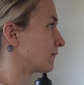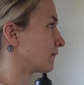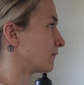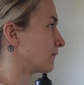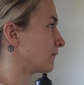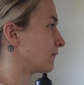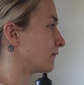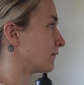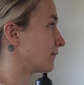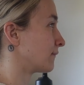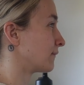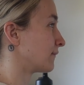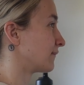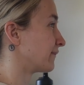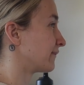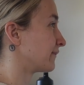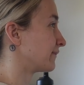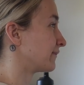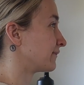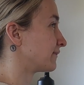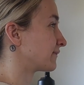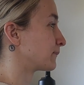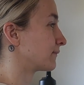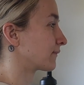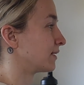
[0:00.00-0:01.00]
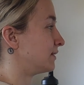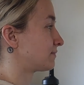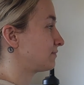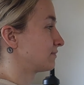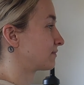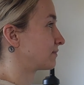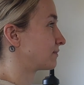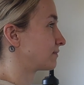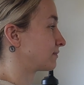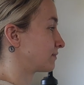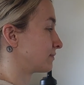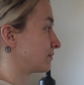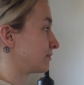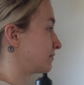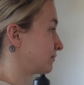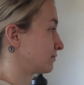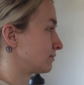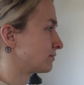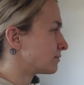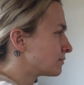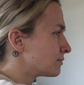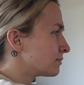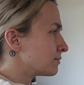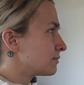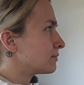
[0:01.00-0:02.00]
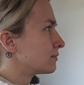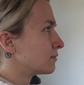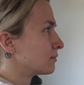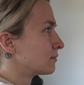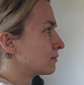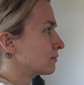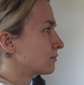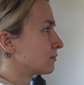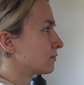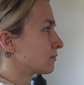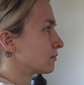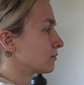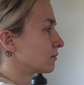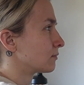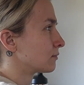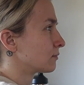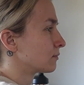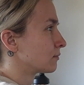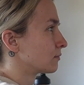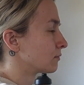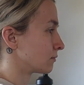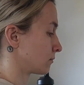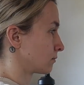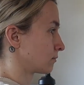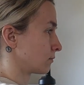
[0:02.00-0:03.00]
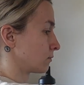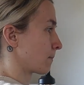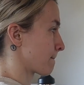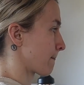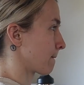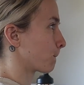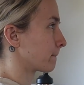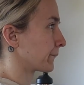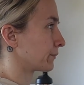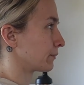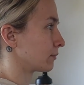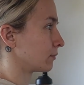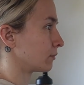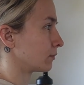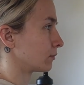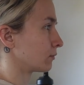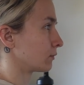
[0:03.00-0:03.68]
I'm obsessed with television, it's true